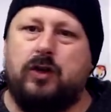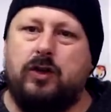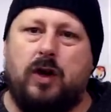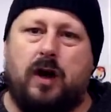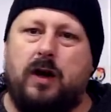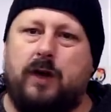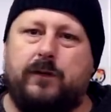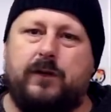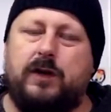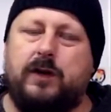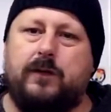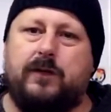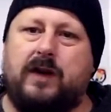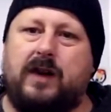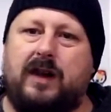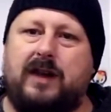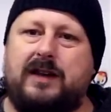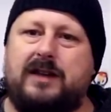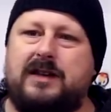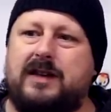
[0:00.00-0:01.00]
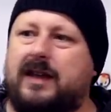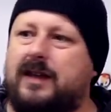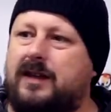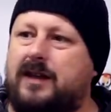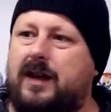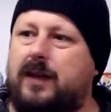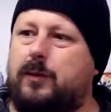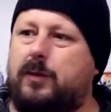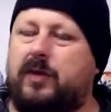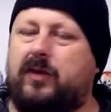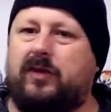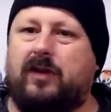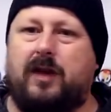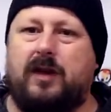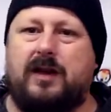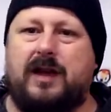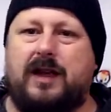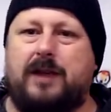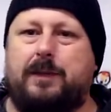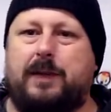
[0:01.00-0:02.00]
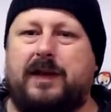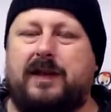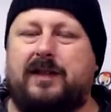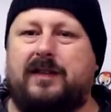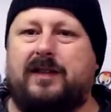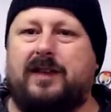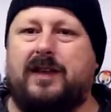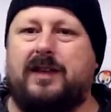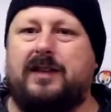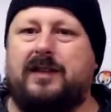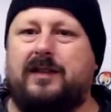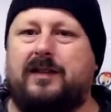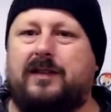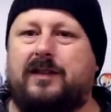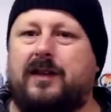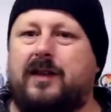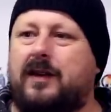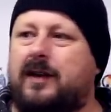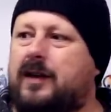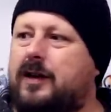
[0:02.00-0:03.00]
after you've cleaned it, you know, with certain APCs,